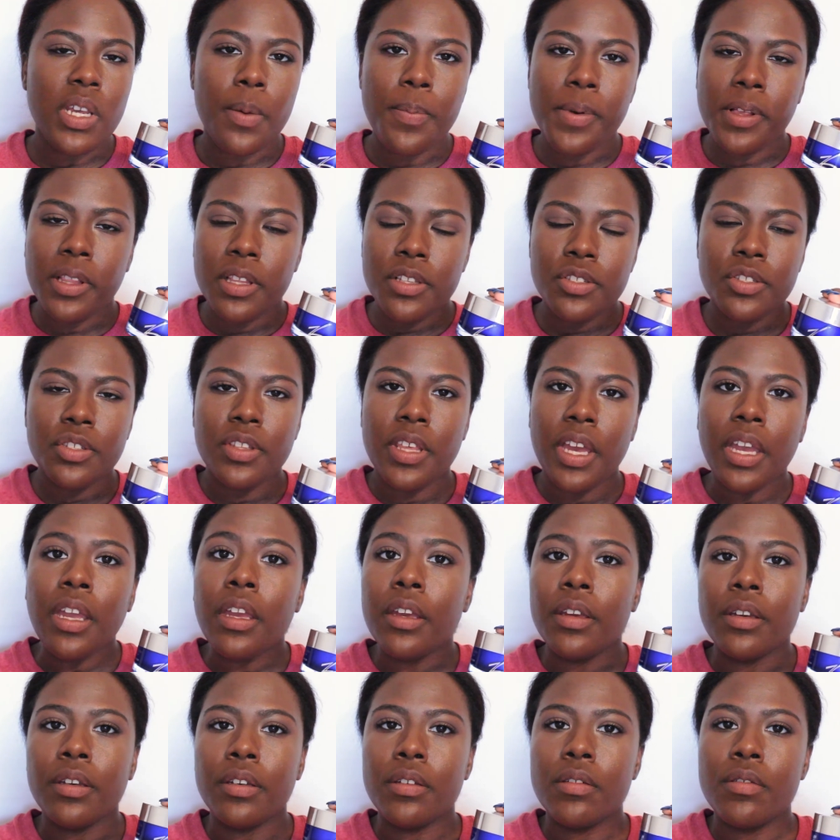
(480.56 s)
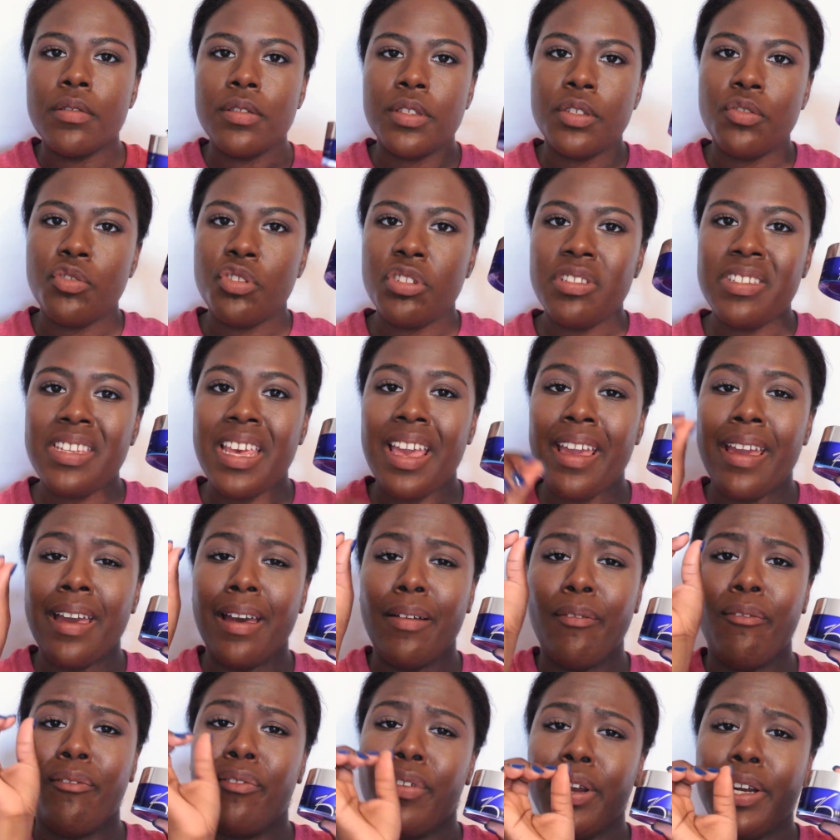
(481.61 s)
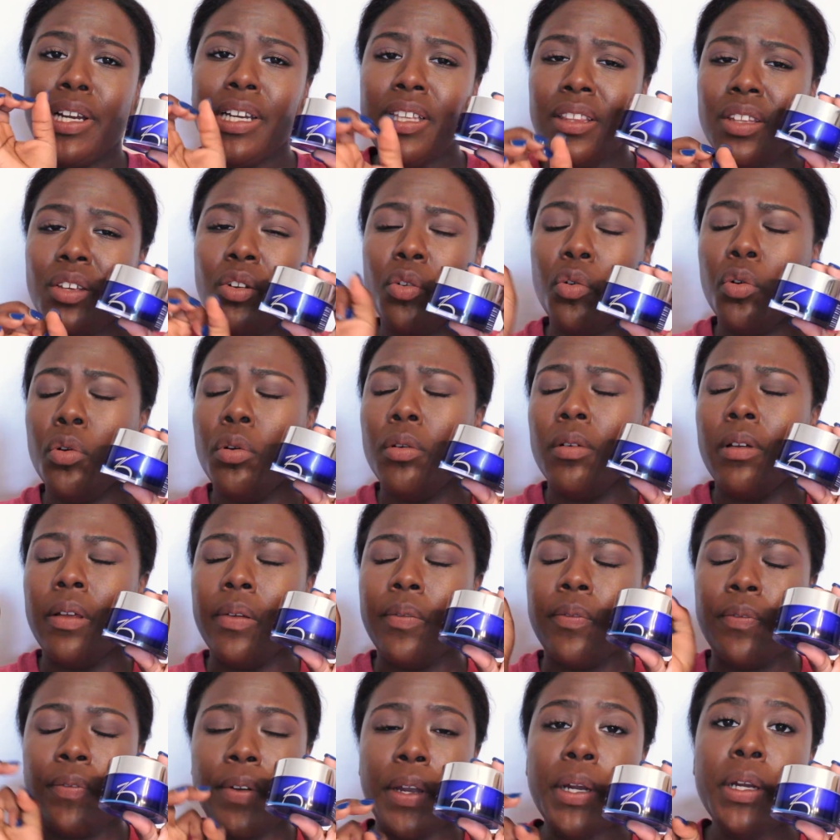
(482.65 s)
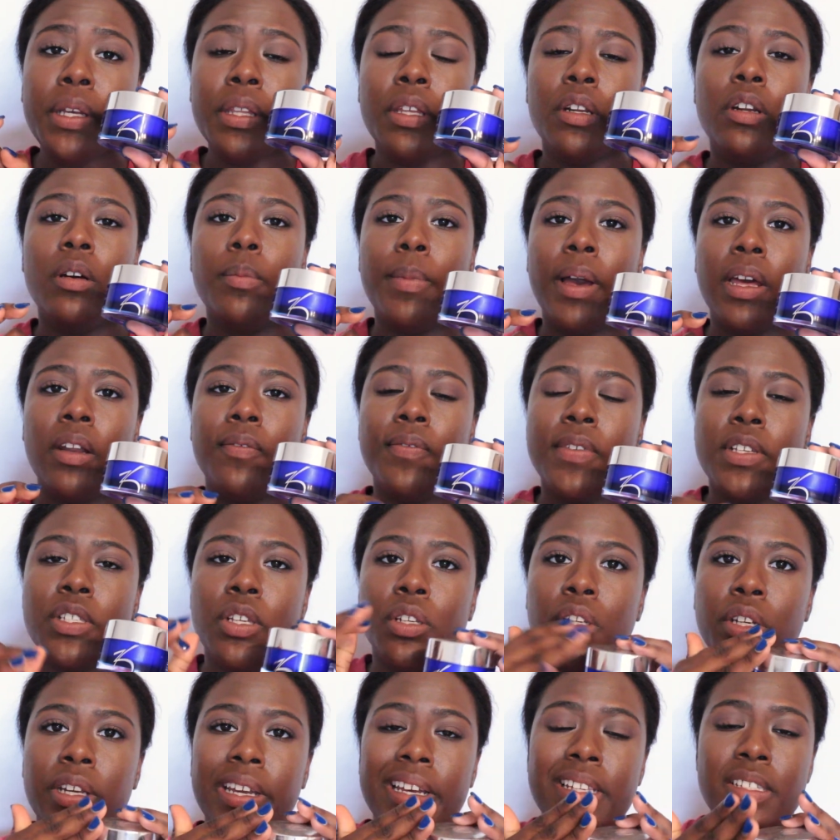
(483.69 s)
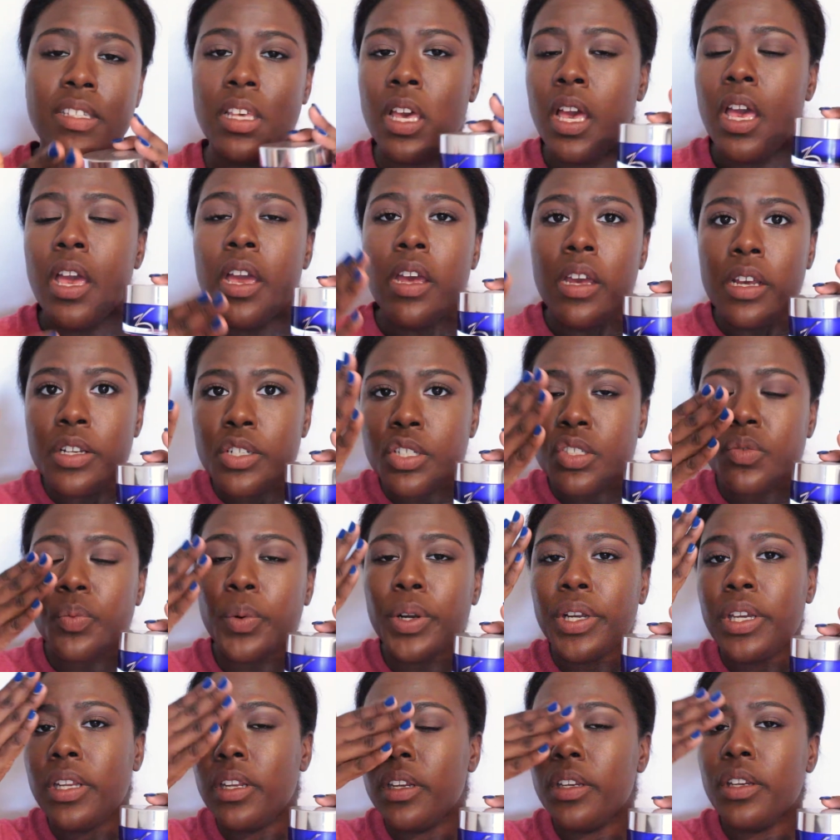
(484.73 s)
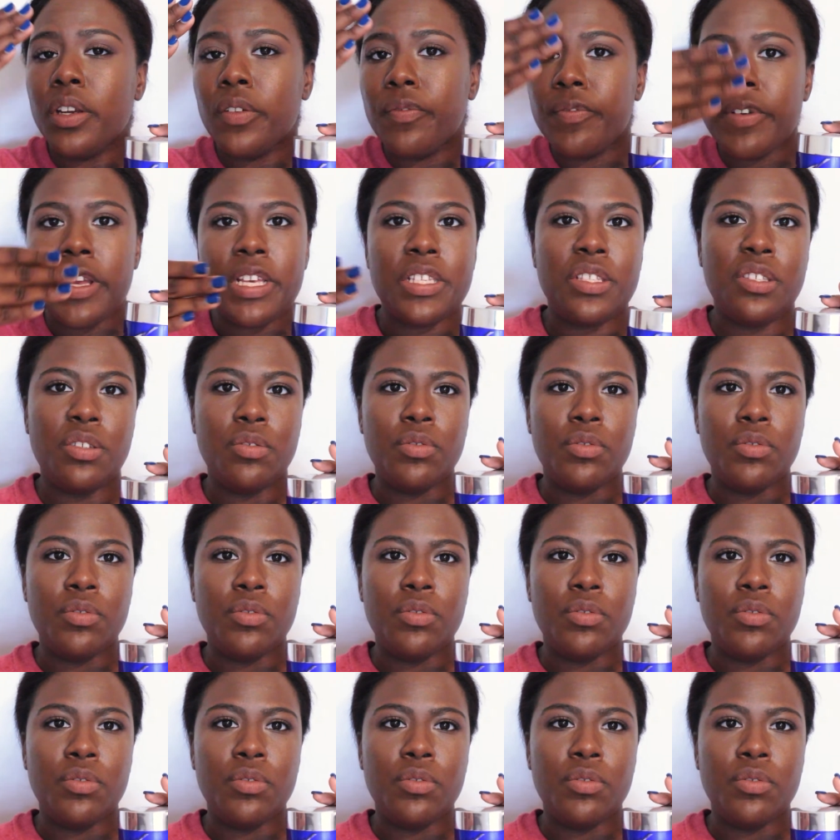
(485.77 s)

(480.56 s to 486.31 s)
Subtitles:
type of cleanser that you use, you just take a very little amount of this on your hands and just work it in your face.